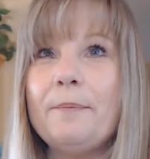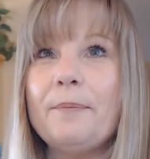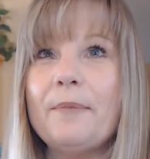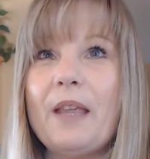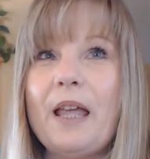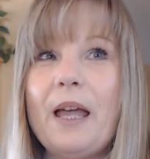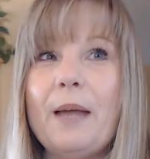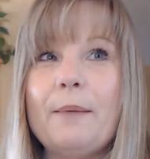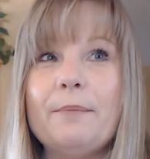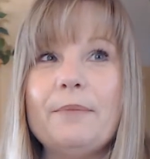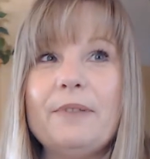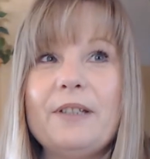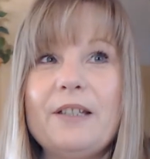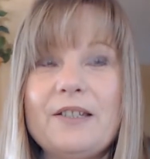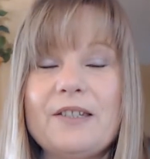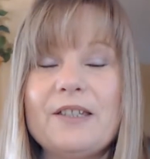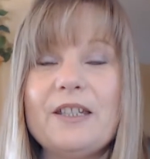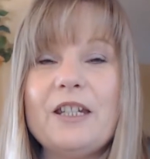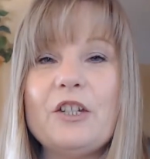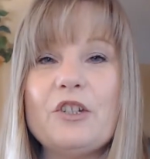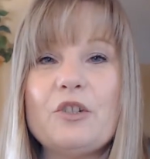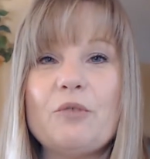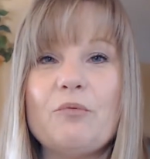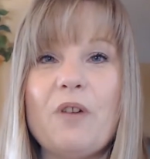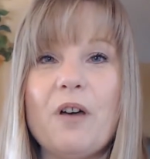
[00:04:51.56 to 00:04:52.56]

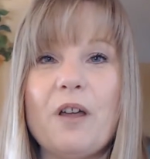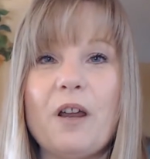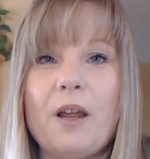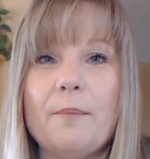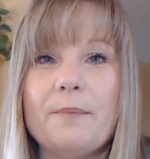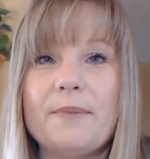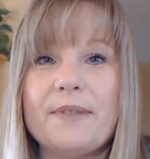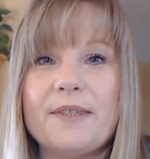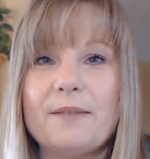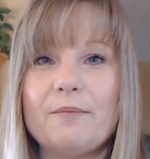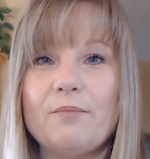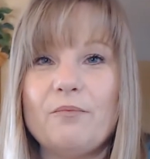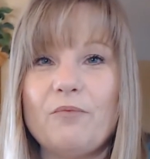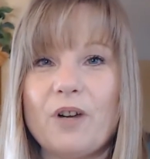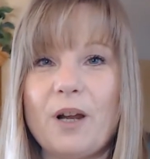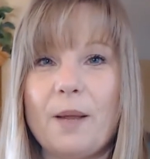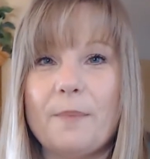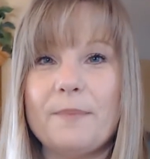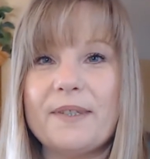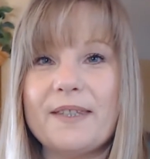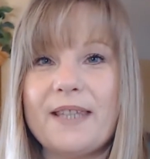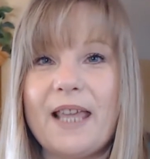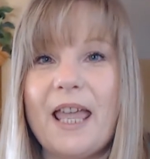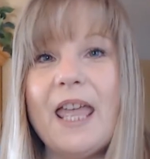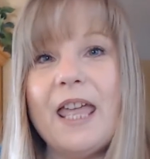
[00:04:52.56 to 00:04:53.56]
listening to what
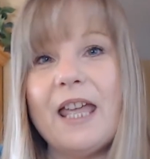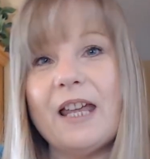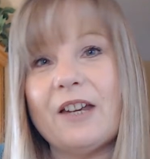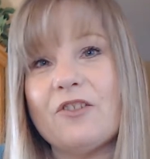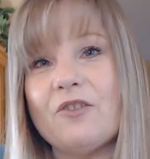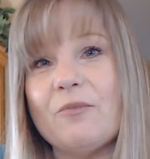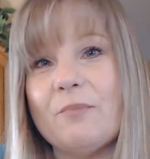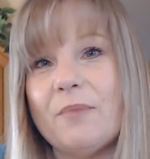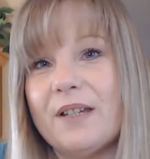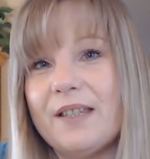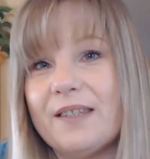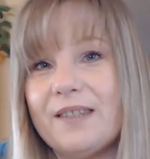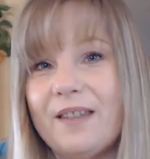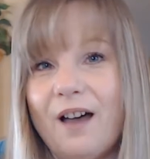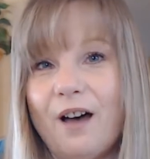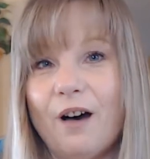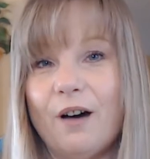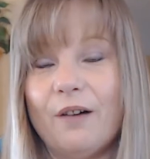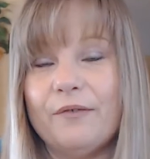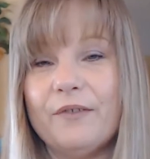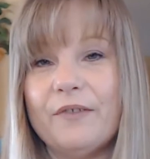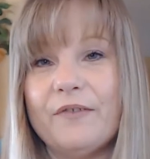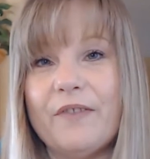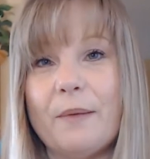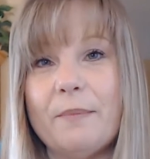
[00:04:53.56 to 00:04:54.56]
I'm saying to
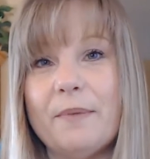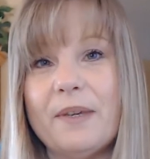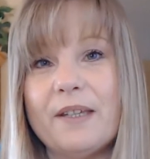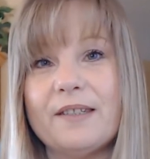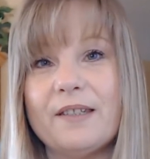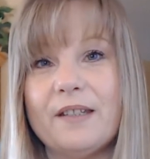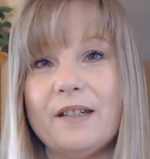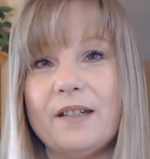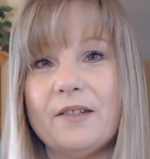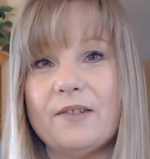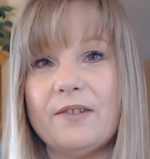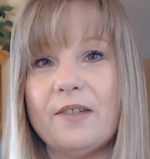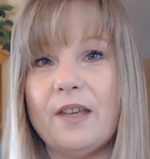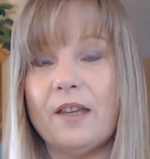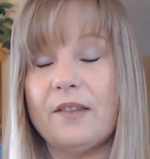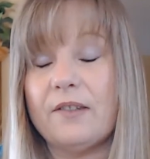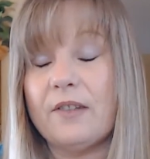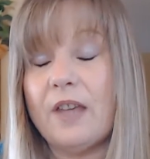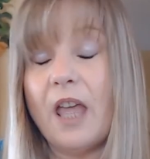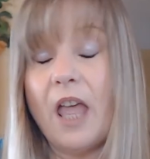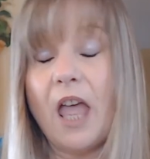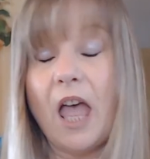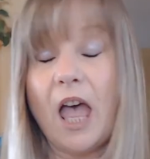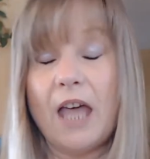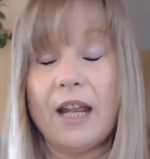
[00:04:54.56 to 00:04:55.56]
myself, if that makes any sense.
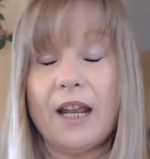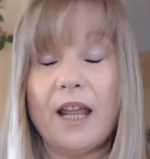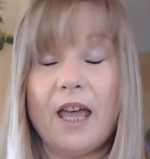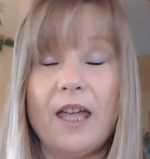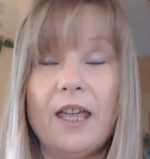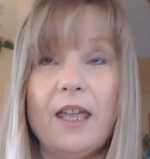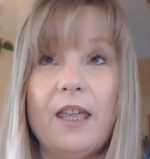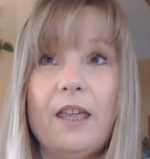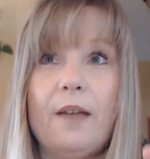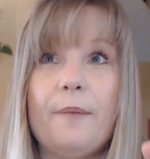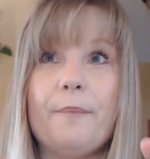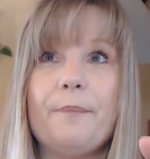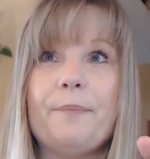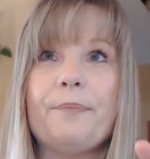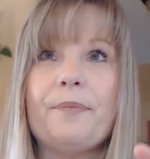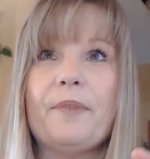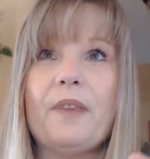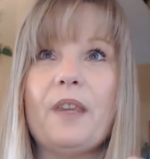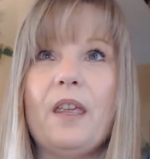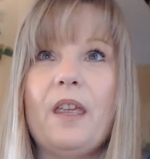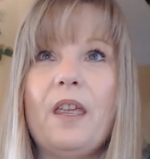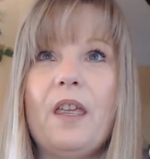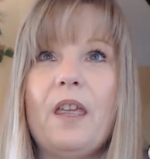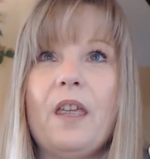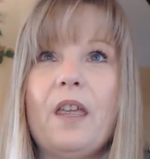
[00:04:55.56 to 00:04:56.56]
And I
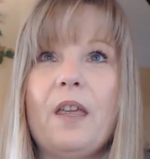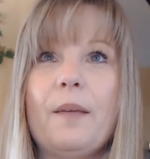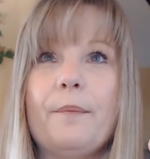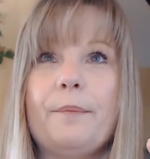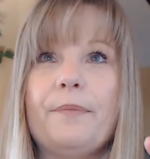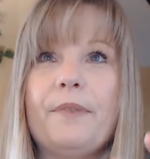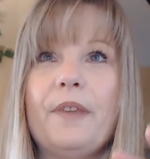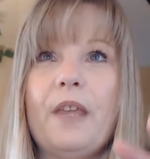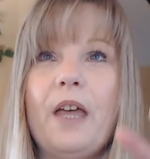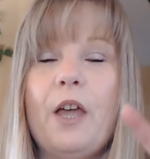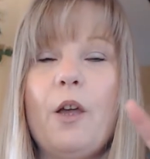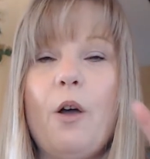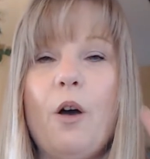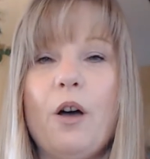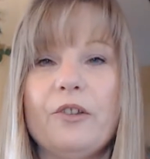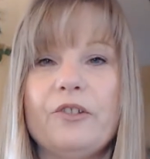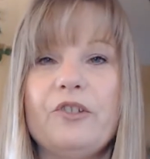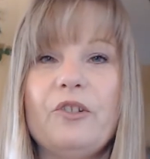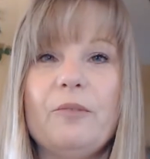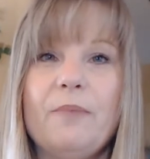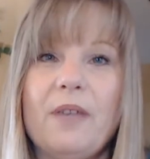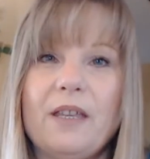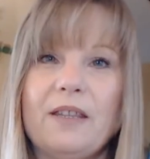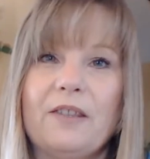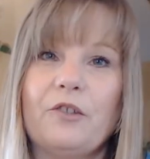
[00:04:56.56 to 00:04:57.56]

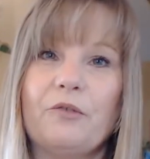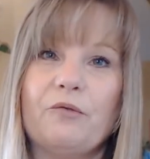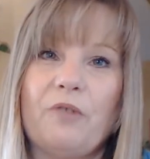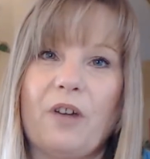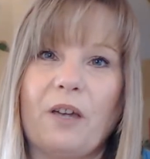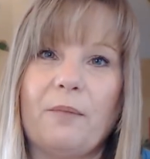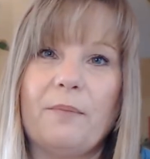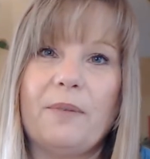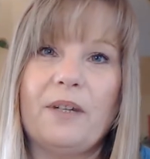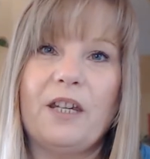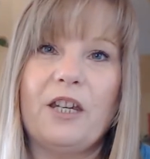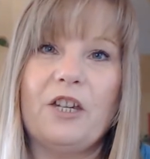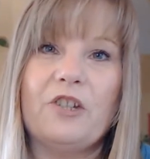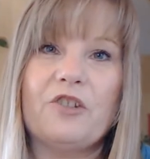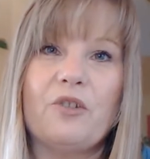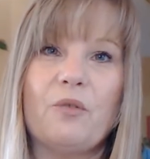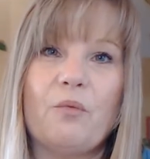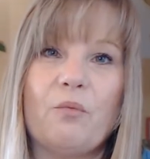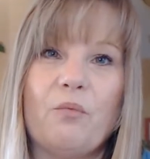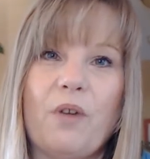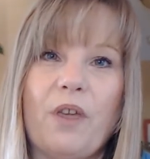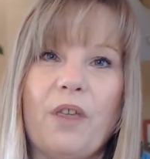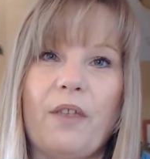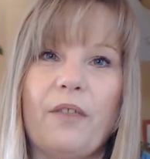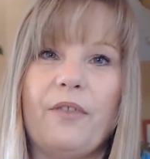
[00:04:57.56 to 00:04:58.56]
also make this recommendation
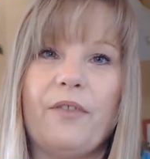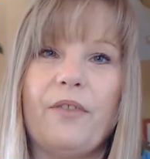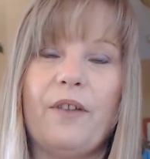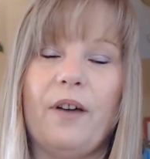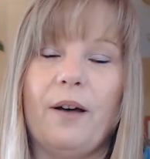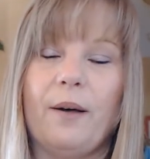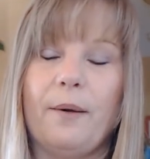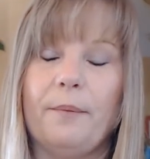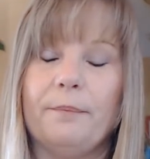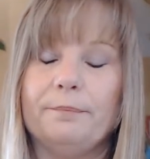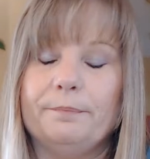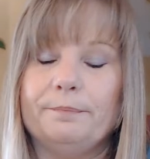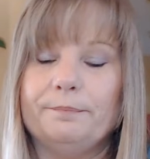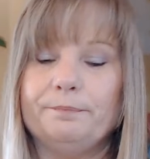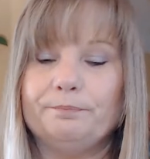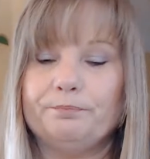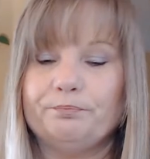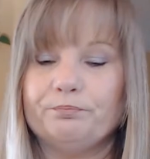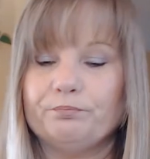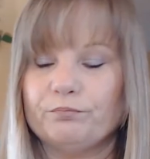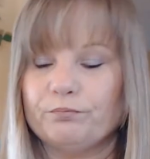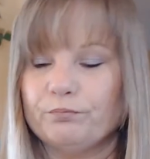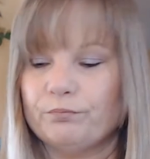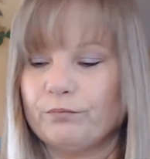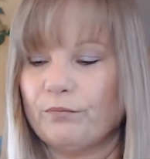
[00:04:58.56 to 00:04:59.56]
with
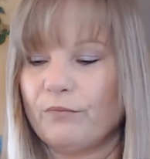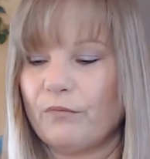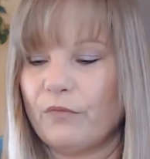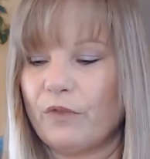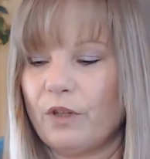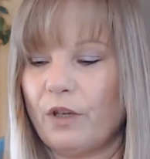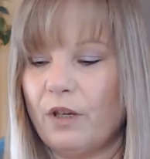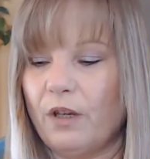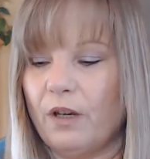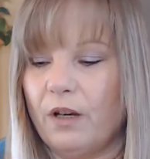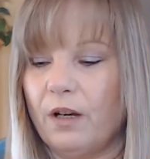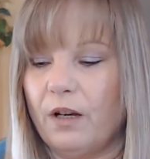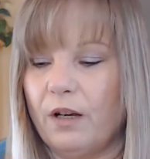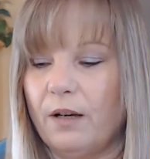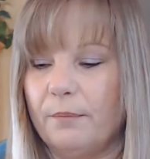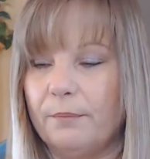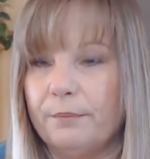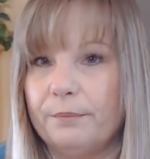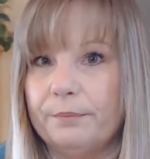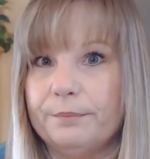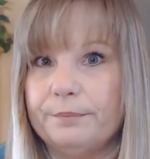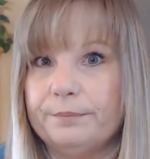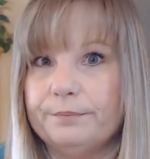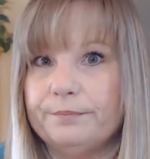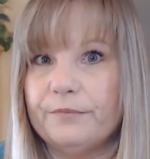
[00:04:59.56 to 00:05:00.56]

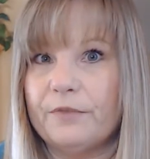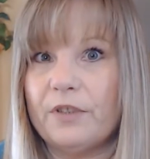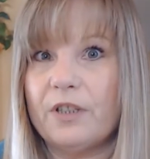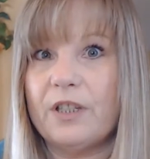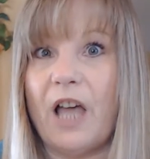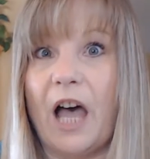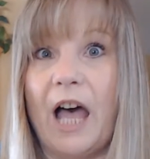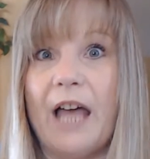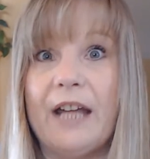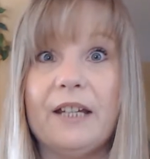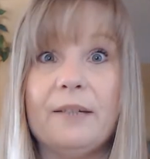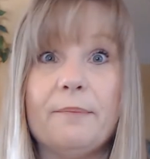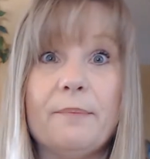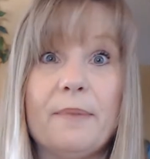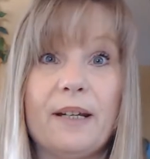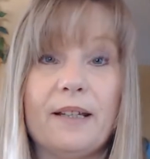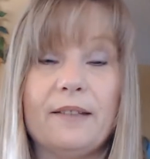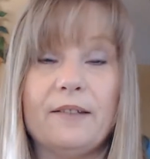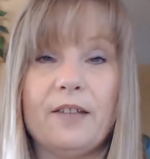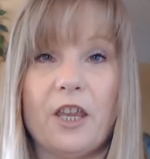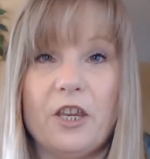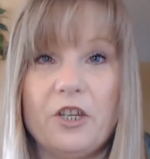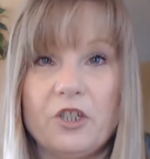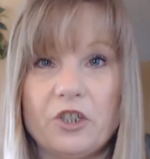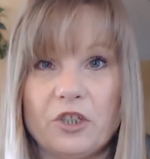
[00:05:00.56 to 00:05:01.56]
guided
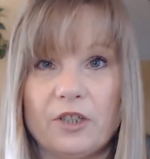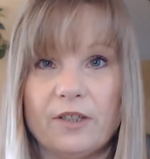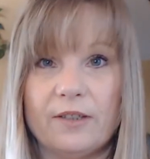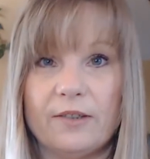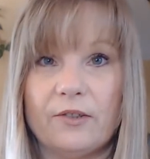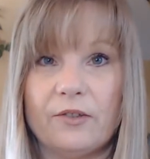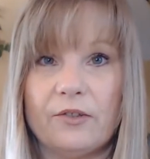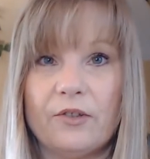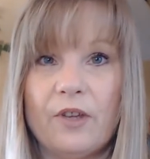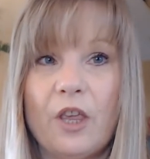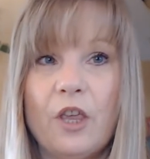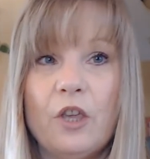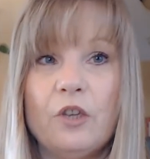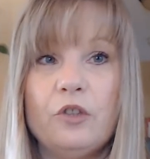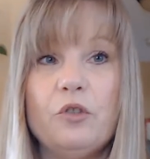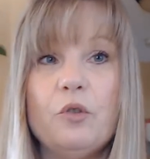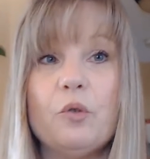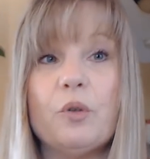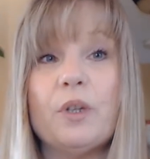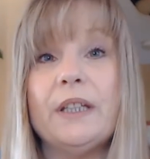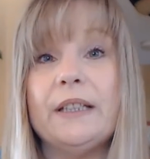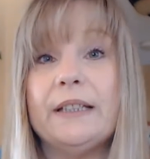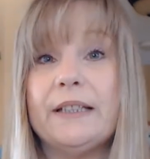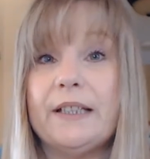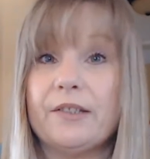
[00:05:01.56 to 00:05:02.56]
meditations. You
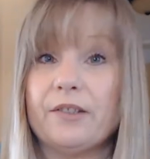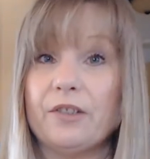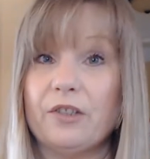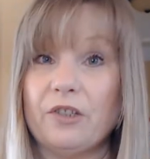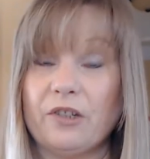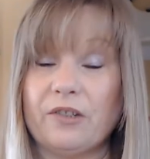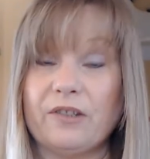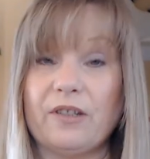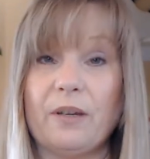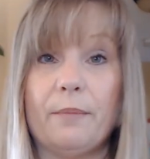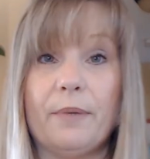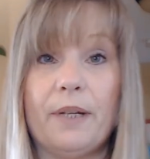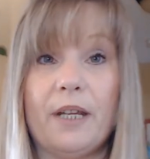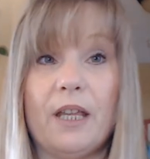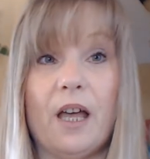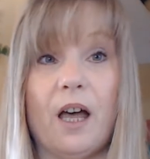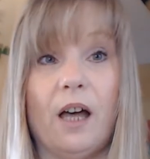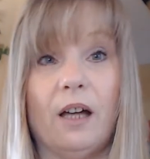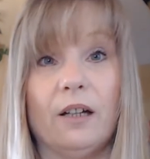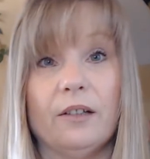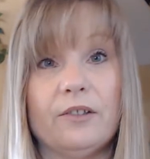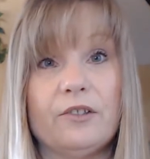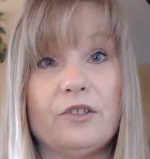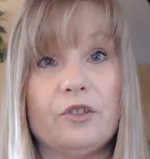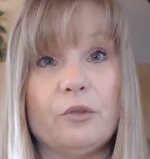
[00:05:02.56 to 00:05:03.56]
can listen to somebody
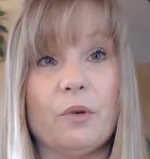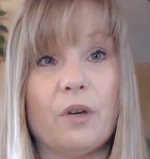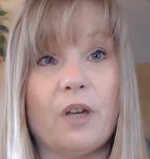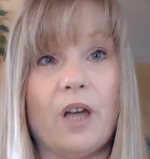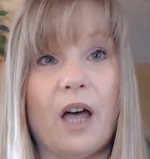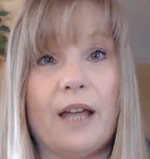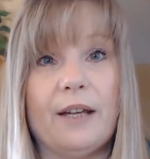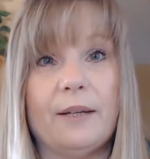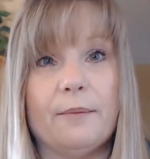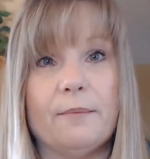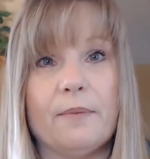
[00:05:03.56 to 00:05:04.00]
else do a guided